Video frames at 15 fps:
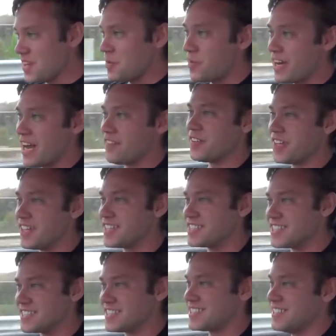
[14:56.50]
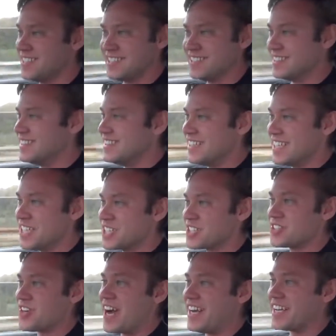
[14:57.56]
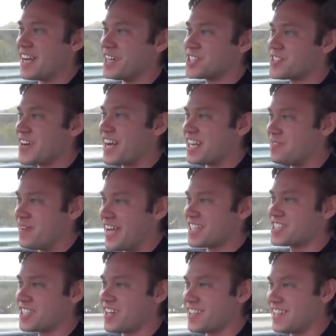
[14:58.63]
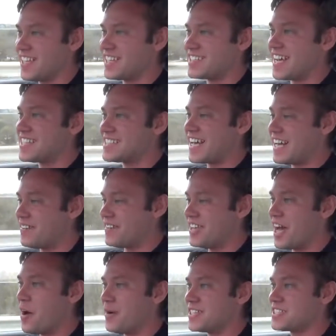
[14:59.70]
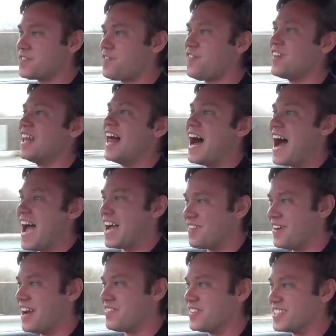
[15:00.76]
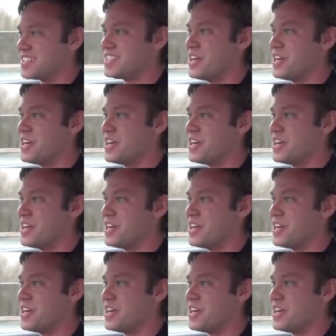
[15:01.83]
whenever you're just trying to go brakes rate to make sure that it does that, even though it's flying whenever it's